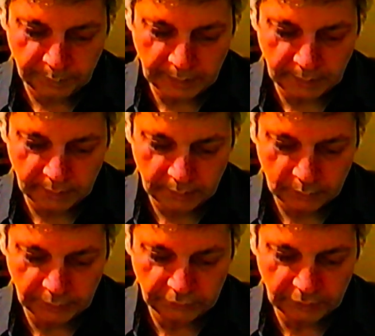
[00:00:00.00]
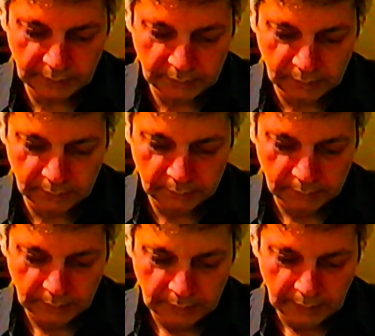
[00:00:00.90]
by rejecting
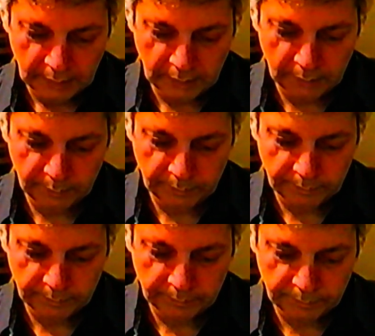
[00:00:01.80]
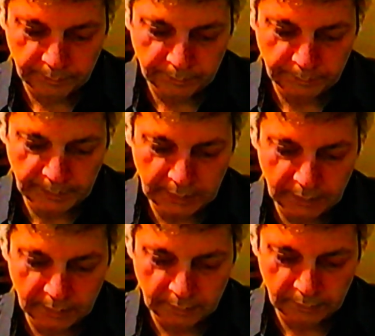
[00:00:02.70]
him
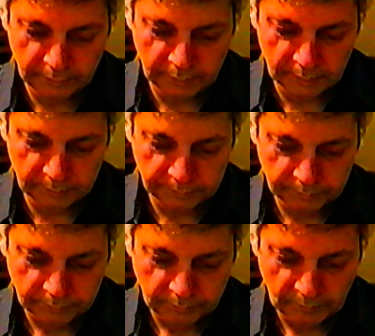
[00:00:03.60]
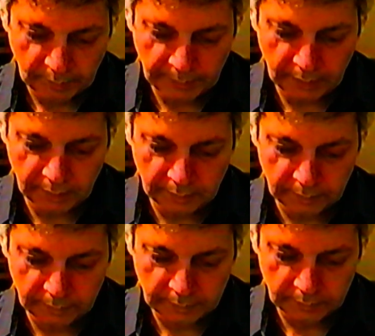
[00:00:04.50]
by uh, by
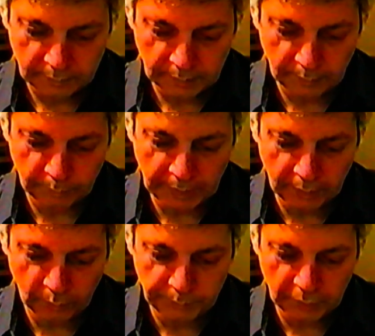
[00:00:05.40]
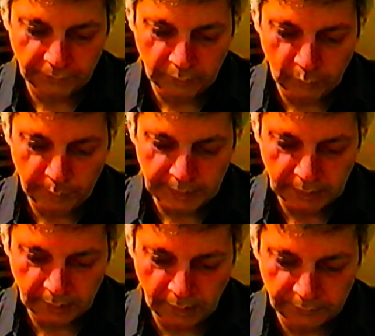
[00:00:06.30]
uh, by a beautiful woman
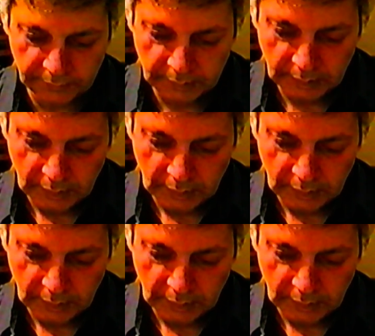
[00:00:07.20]
he loves.